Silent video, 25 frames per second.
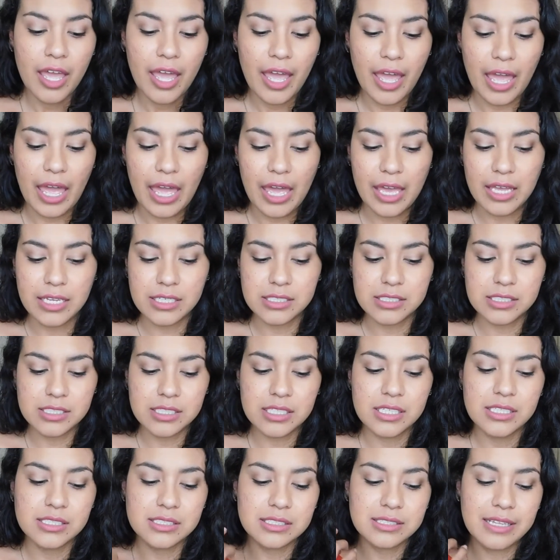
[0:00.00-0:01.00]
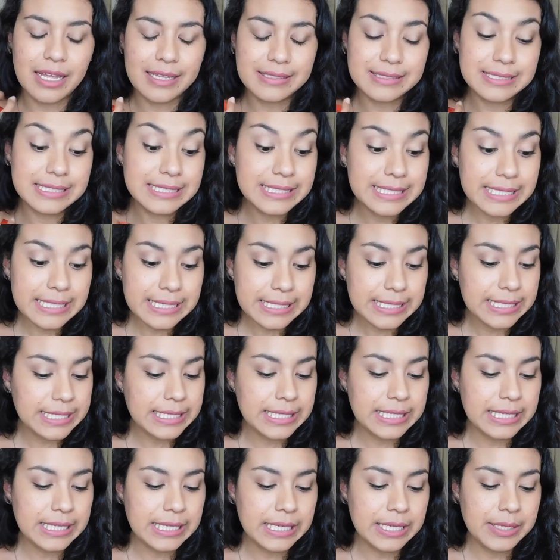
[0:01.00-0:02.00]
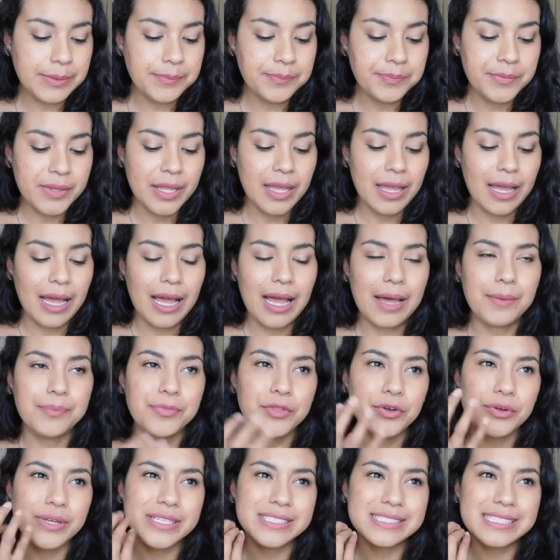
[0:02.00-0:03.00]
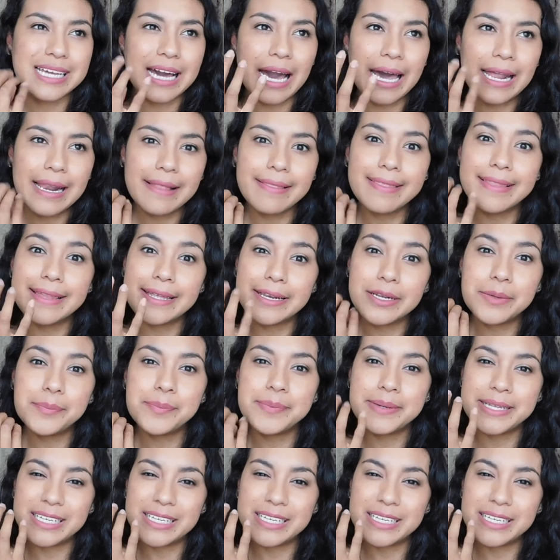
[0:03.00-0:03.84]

And it's not sticky, though it's got a little